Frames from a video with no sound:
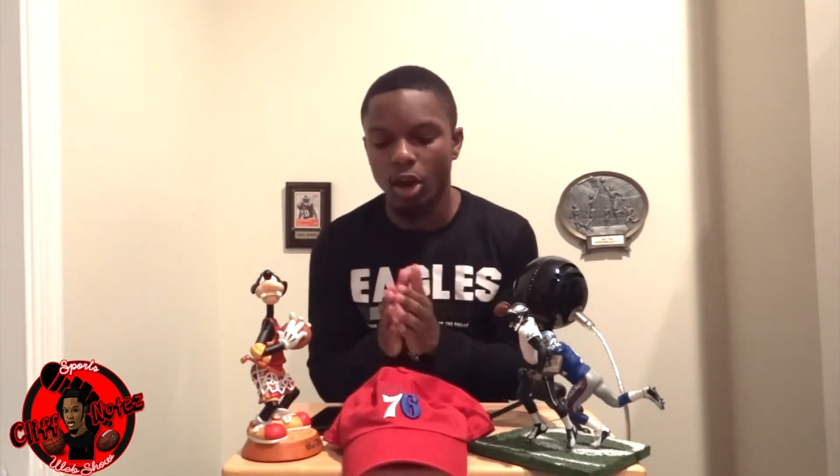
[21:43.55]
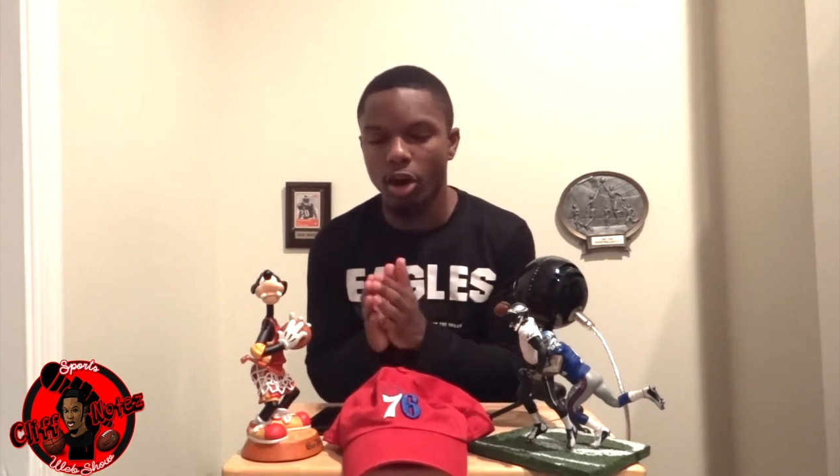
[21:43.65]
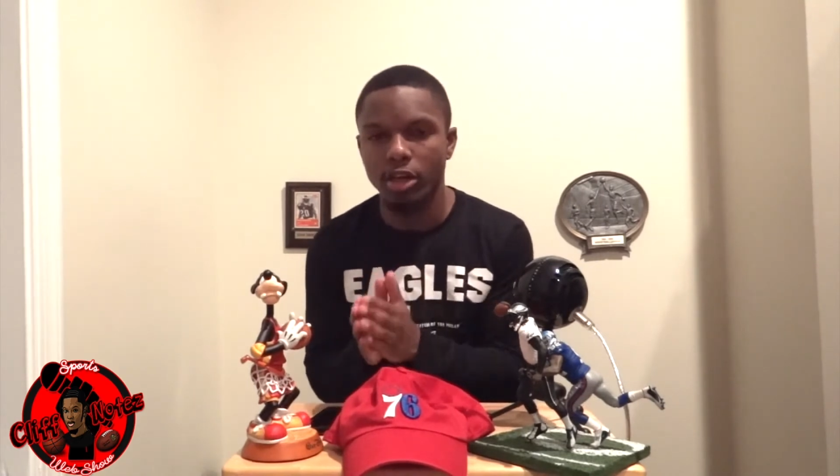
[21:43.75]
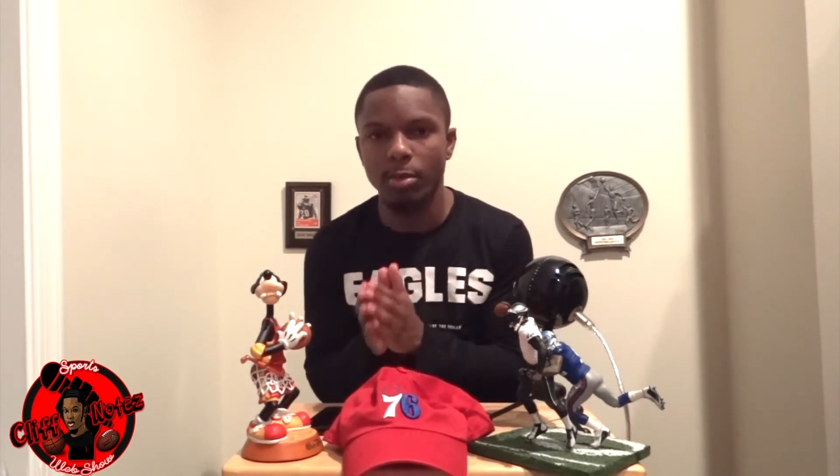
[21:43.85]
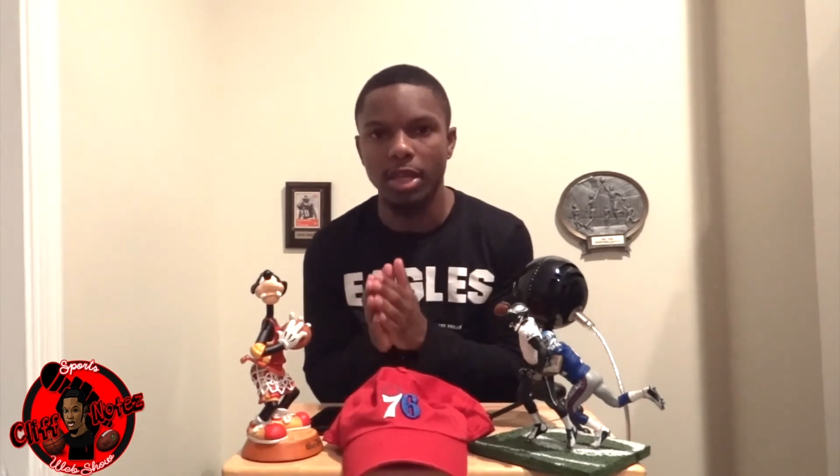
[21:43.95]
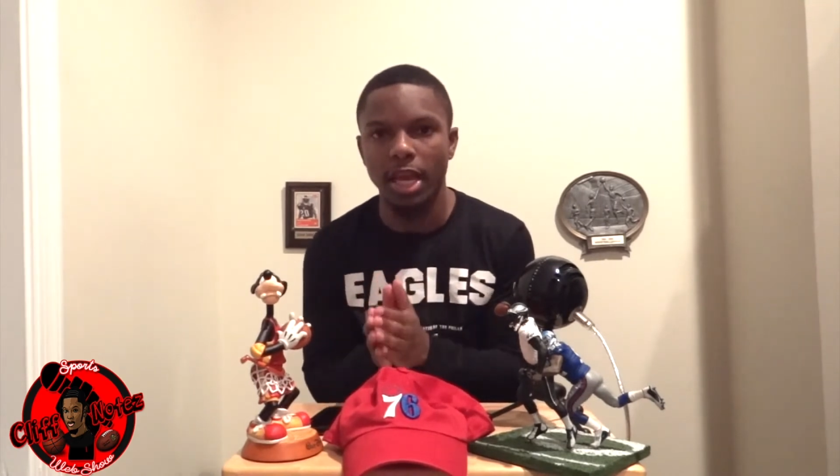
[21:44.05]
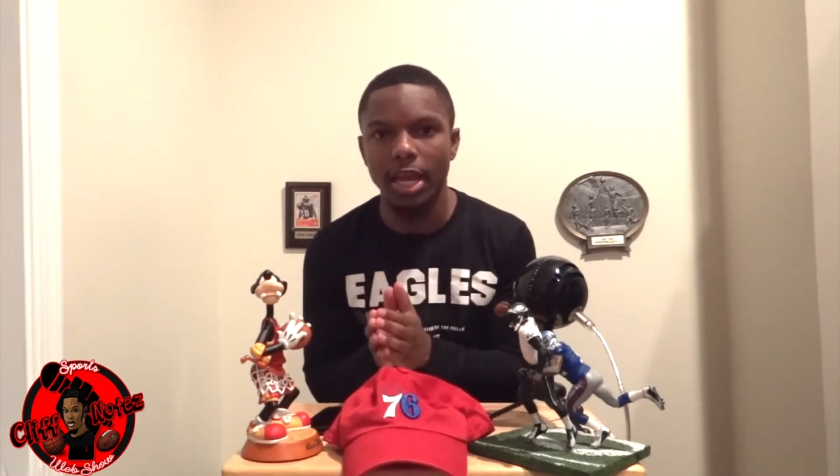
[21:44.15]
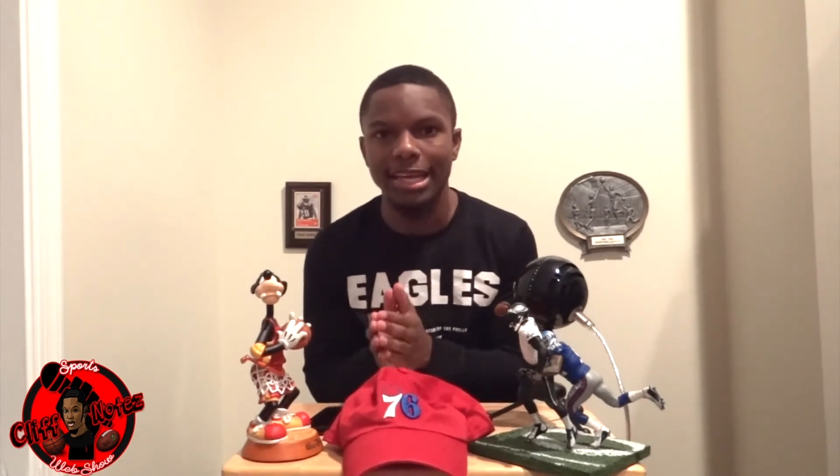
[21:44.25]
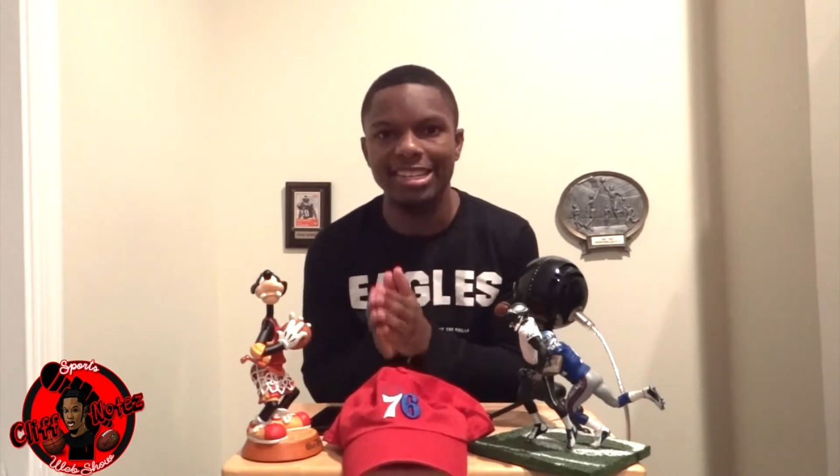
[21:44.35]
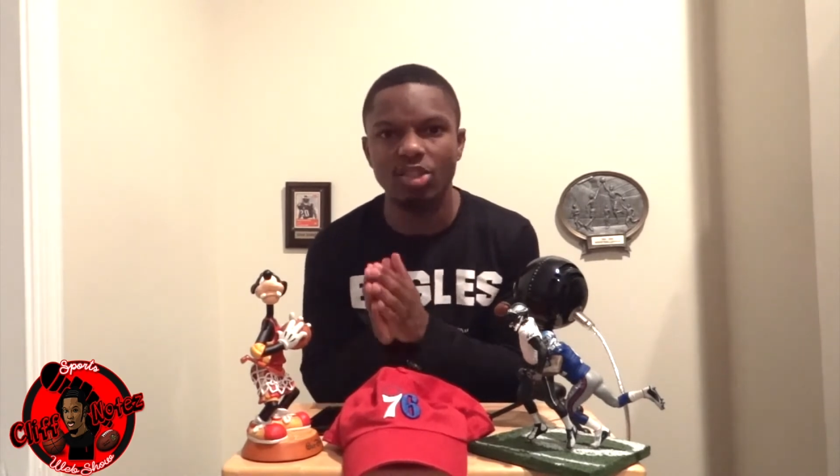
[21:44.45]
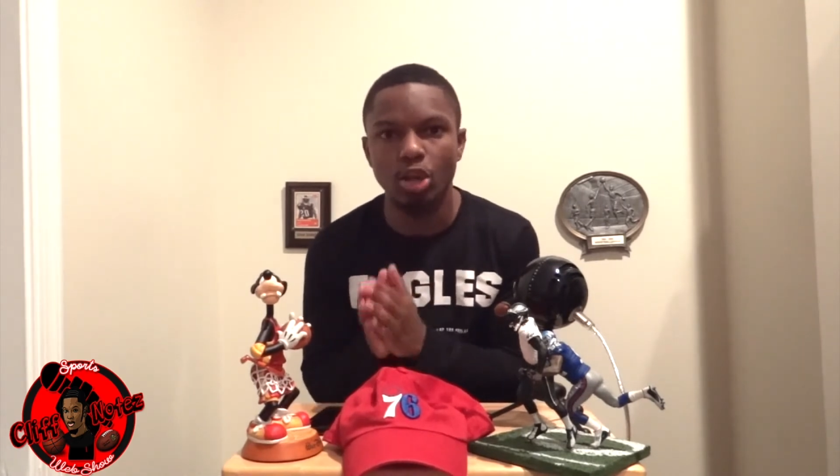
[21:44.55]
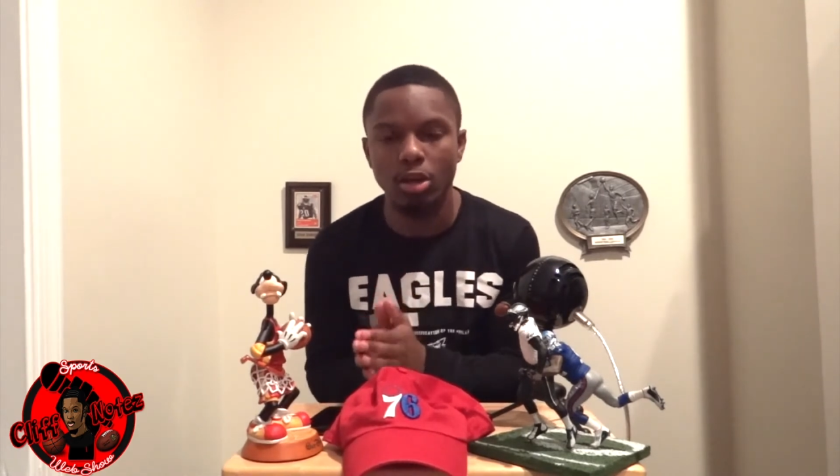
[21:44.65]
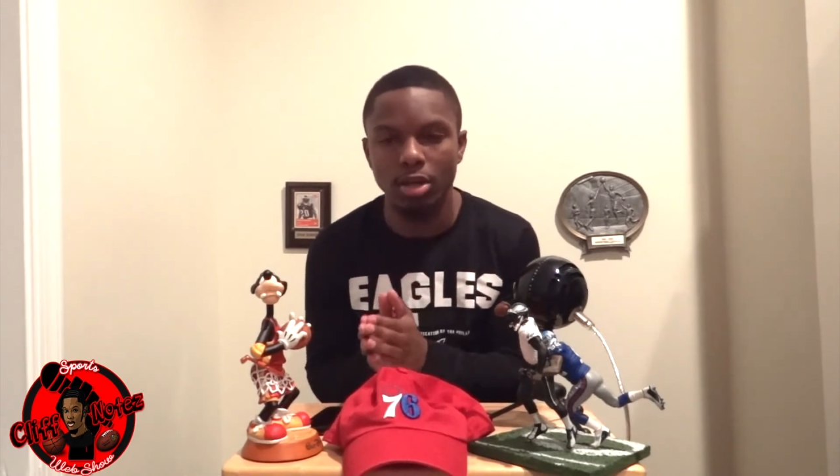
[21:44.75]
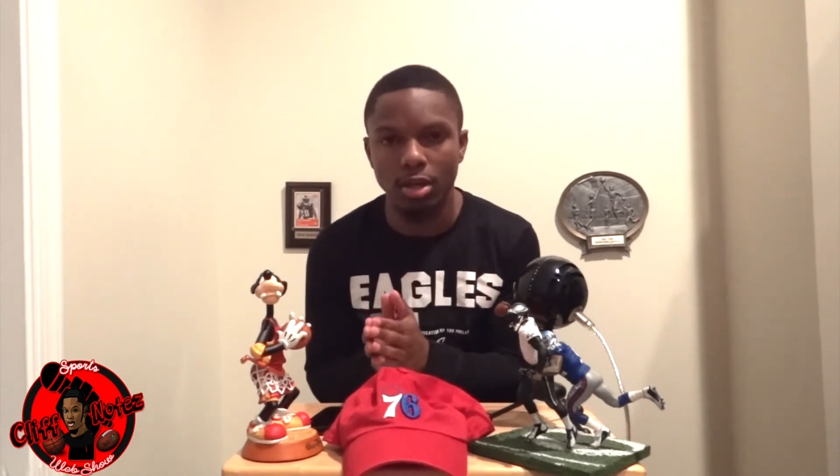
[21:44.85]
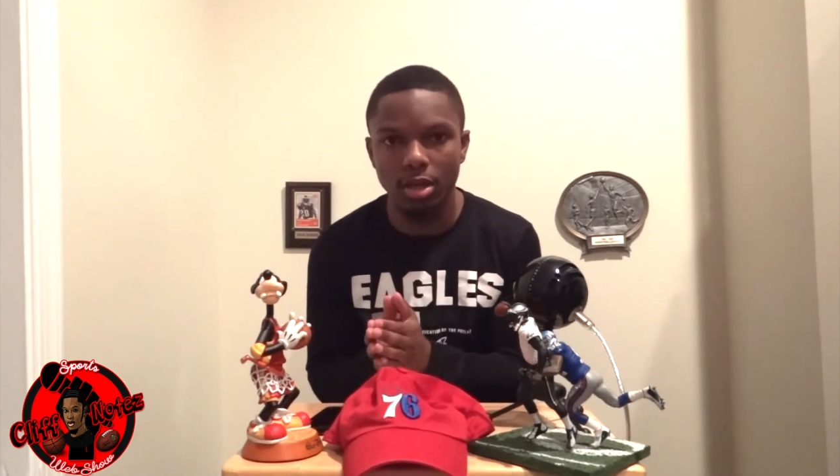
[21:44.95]
You're making an argument that
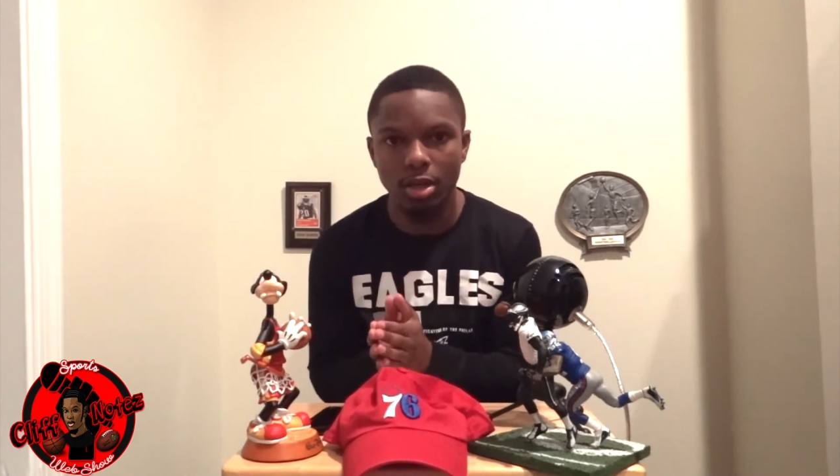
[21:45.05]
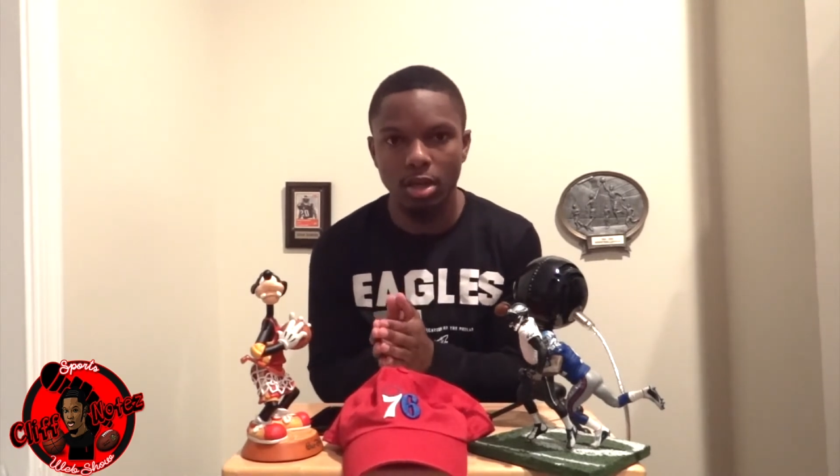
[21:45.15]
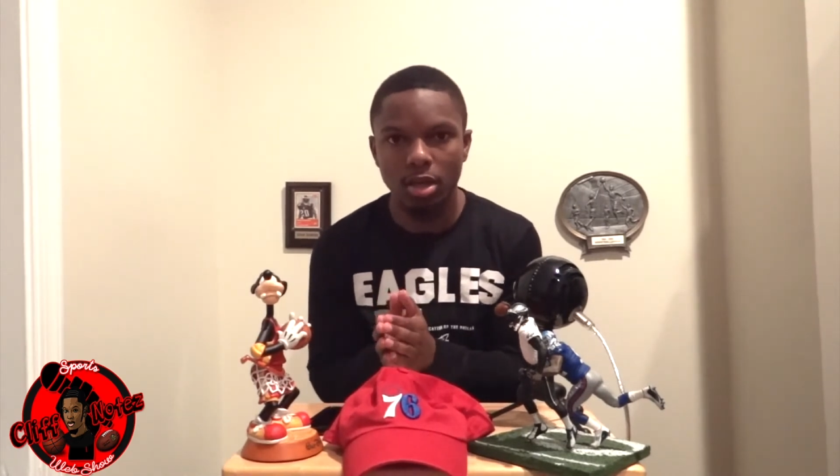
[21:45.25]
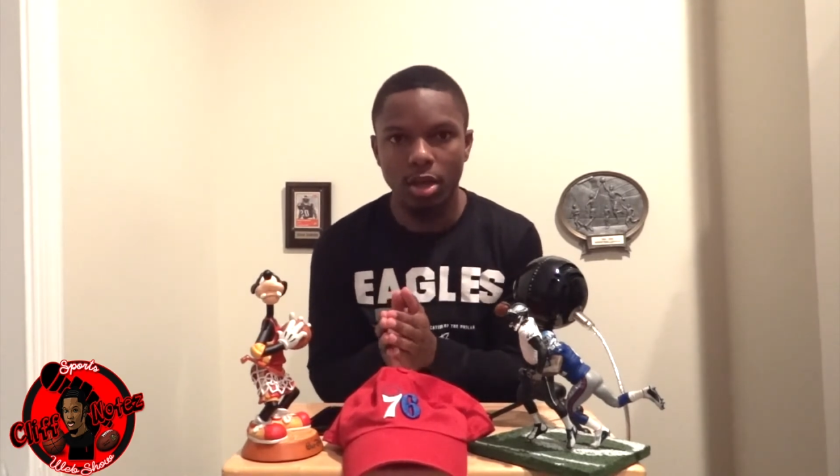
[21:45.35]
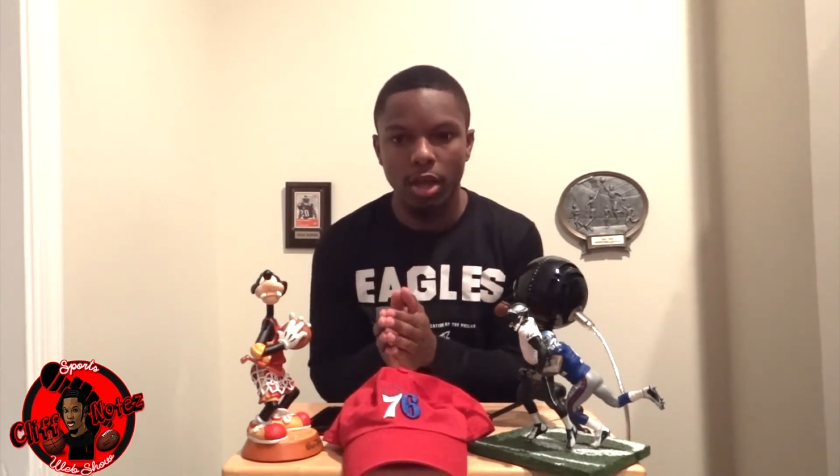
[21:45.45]
he's good.